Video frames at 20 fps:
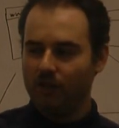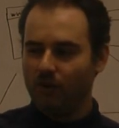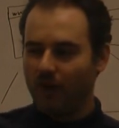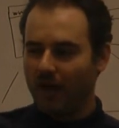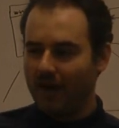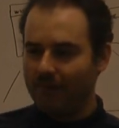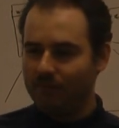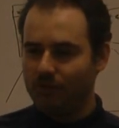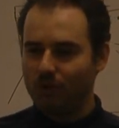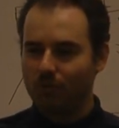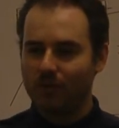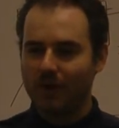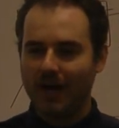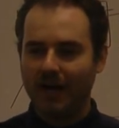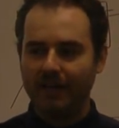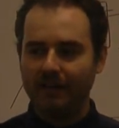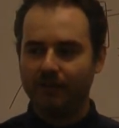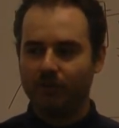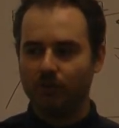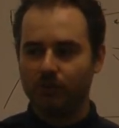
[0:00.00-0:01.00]
You have to
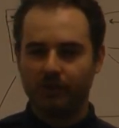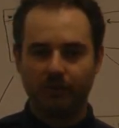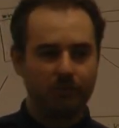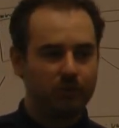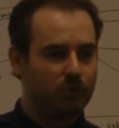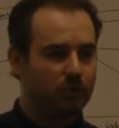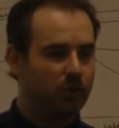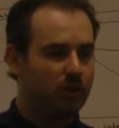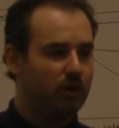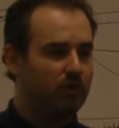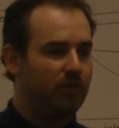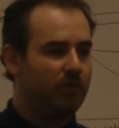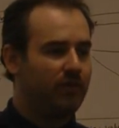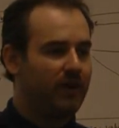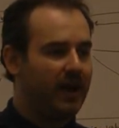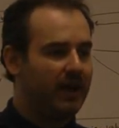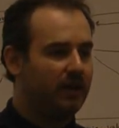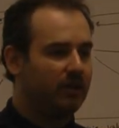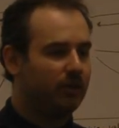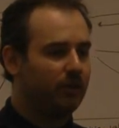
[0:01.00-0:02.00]
run it through some sort of a
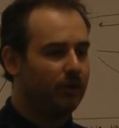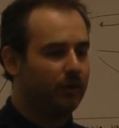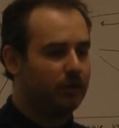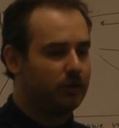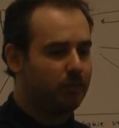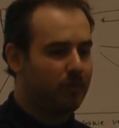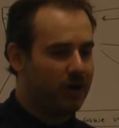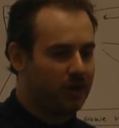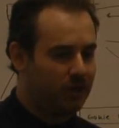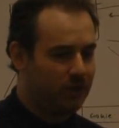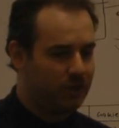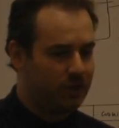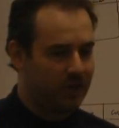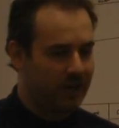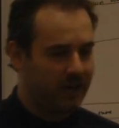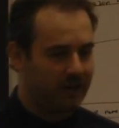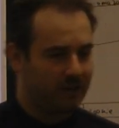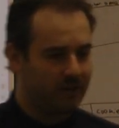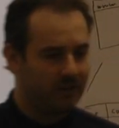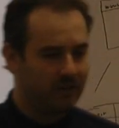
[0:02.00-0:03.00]
regular expression check.